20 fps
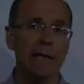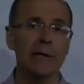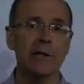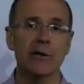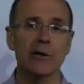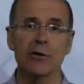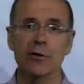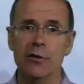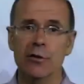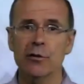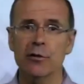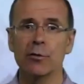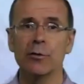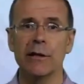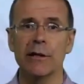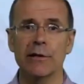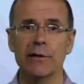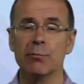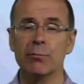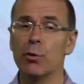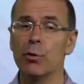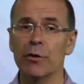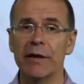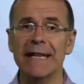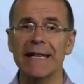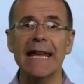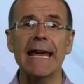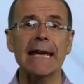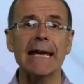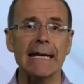Indigenous lawyers, more than
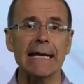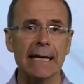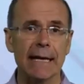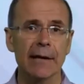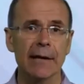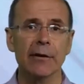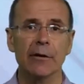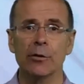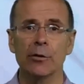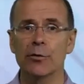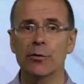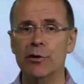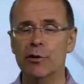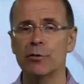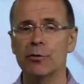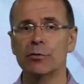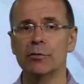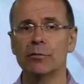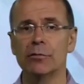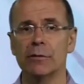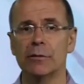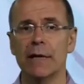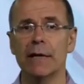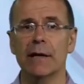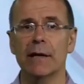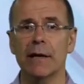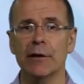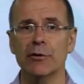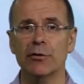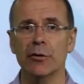any other law school in the
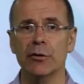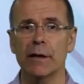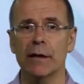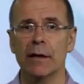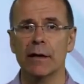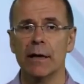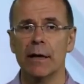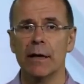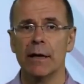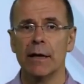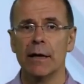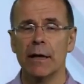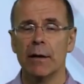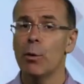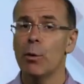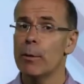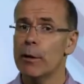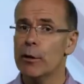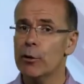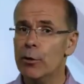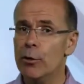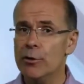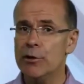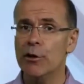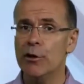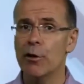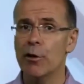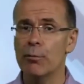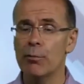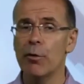country. But we can
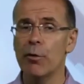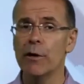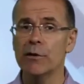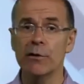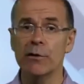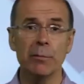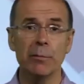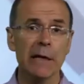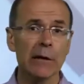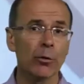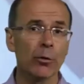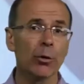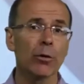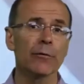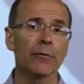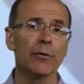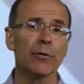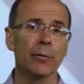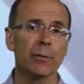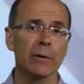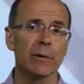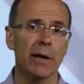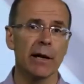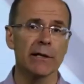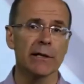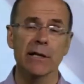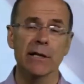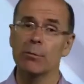also point to big law reform debates.